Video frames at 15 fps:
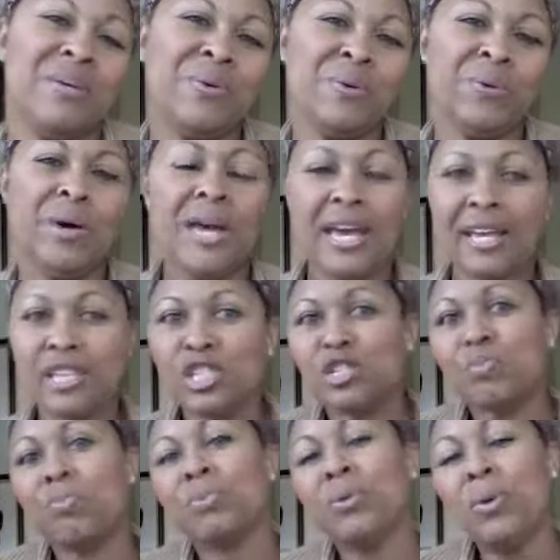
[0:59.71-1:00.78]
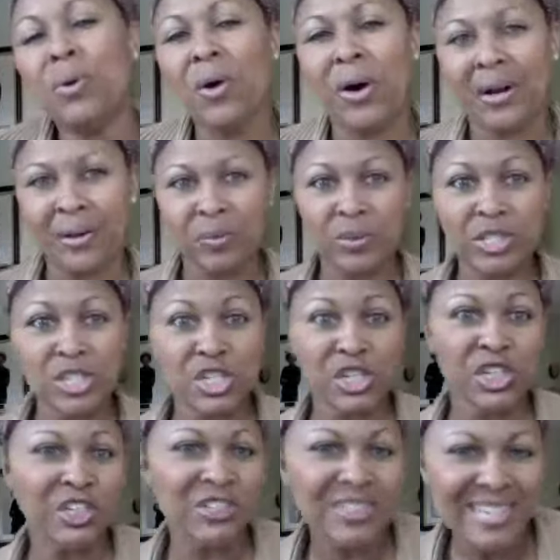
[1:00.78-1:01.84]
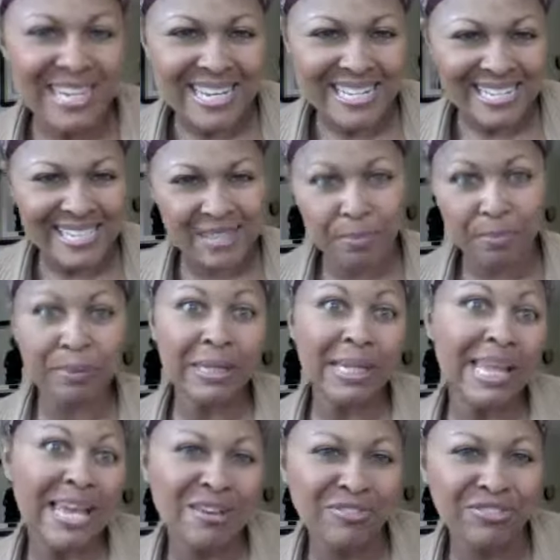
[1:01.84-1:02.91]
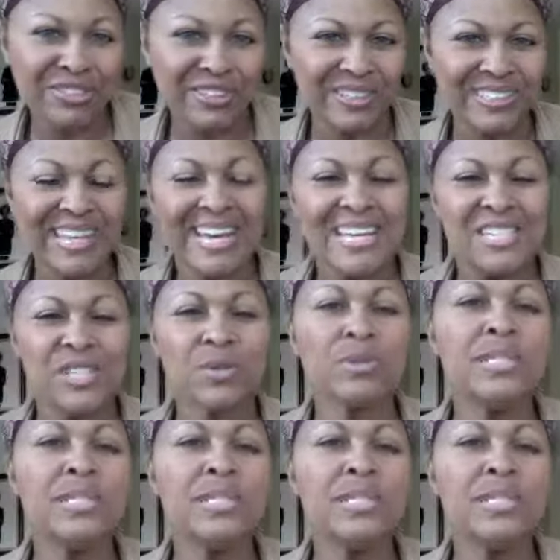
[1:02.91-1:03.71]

who explored and was curious and playful. So